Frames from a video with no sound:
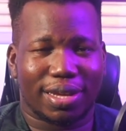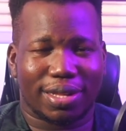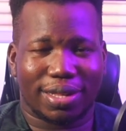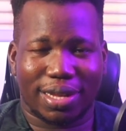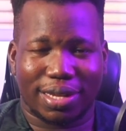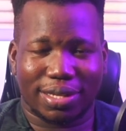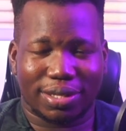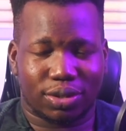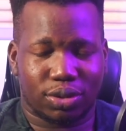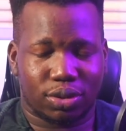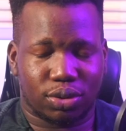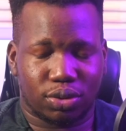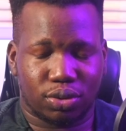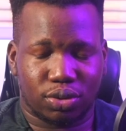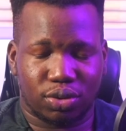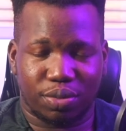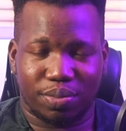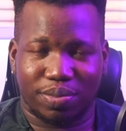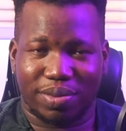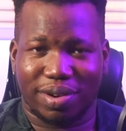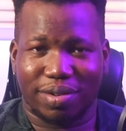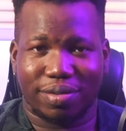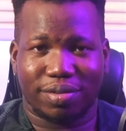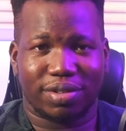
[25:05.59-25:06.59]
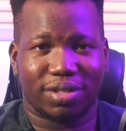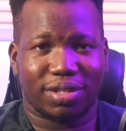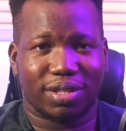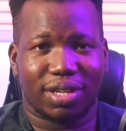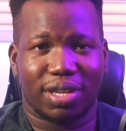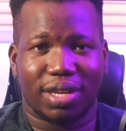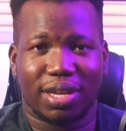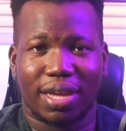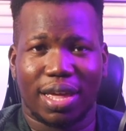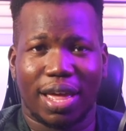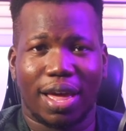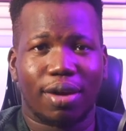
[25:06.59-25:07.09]
That's super
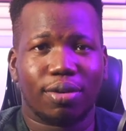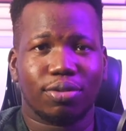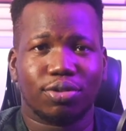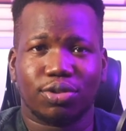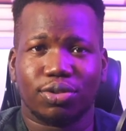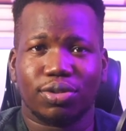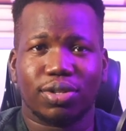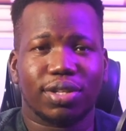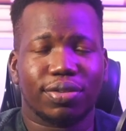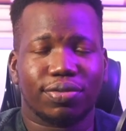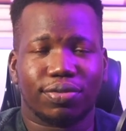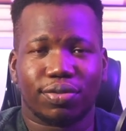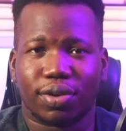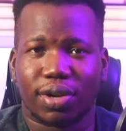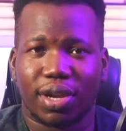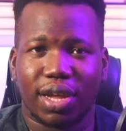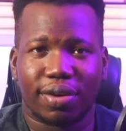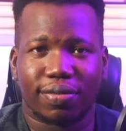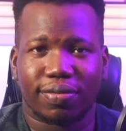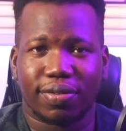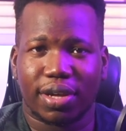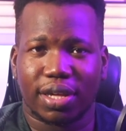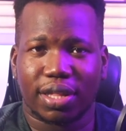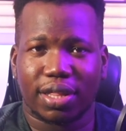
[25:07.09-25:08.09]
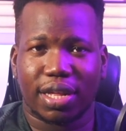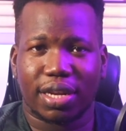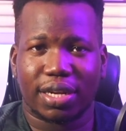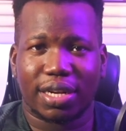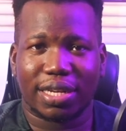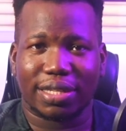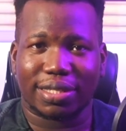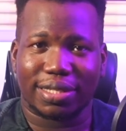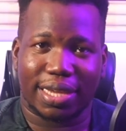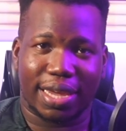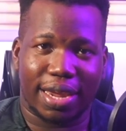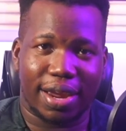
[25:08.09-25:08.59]
risky. How do you live your life like that?
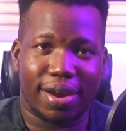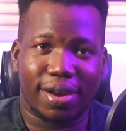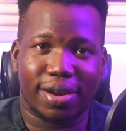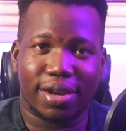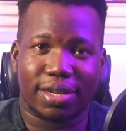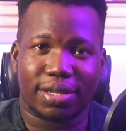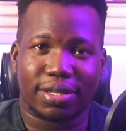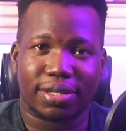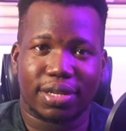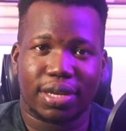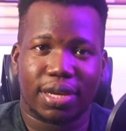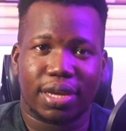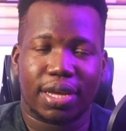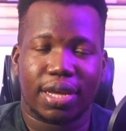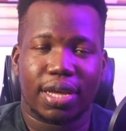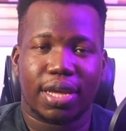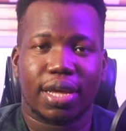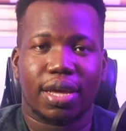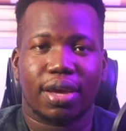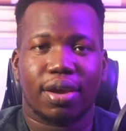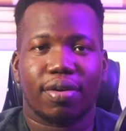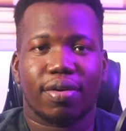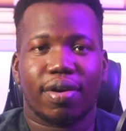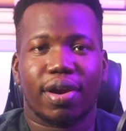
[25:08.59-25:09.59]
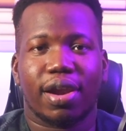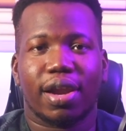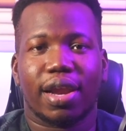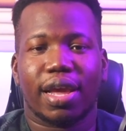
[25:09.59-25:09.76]
That's careless, right?